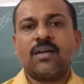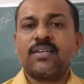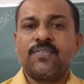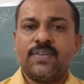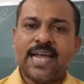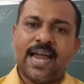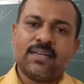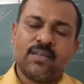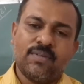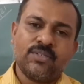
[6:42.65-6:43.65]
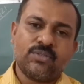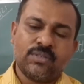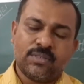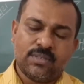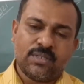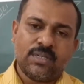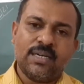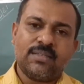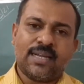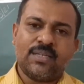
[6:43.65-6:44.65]
Griffin had given to
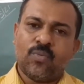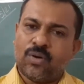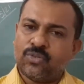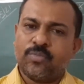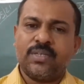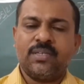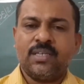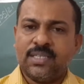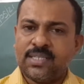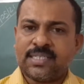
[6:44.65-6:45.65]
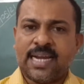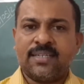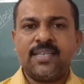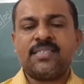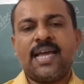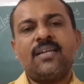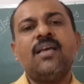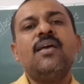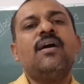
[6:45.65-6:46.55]
her, that he is a scientist and